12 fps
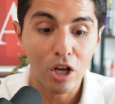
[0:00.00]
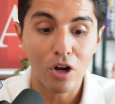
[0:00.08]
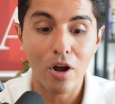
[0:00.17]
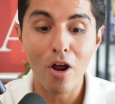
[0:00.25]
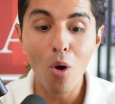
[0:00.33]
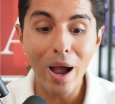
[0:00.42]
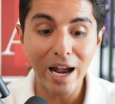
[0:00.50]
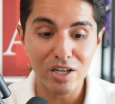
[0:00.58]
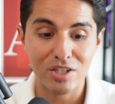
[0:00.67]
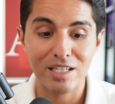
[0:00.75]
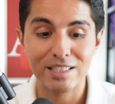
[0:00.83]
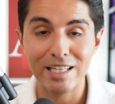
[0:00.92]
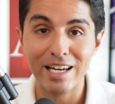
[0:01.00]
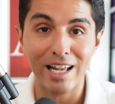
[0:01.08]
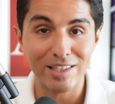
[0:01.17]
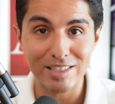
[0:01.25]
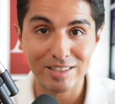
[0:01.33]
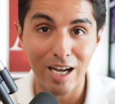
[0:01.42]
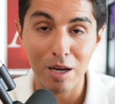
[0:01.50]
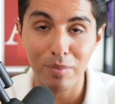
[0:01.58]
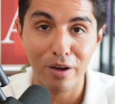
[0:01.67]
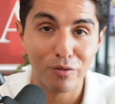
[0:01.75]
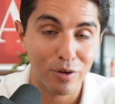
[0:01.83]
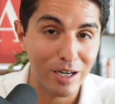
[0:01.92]
No action is needed at this time,
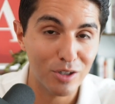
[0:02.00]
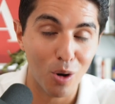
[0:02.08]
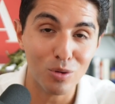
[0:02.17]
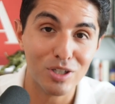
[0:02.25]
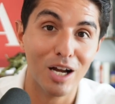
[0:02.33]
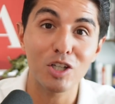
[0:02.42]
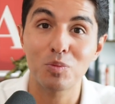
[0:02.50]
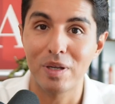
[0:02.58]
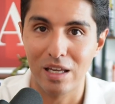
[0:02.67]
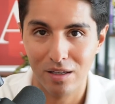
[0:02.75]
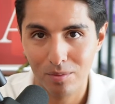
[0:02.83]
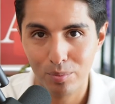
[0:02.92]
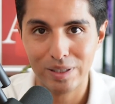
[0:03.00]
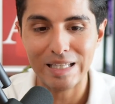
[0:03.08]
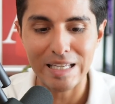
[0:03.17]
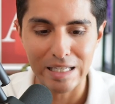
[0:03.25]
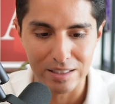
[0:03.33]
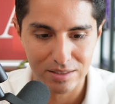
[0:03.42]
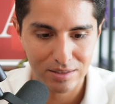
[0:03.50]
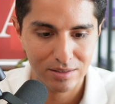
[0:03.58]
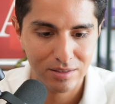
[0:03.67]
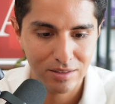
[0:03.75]
my friend. Don't touch me, please.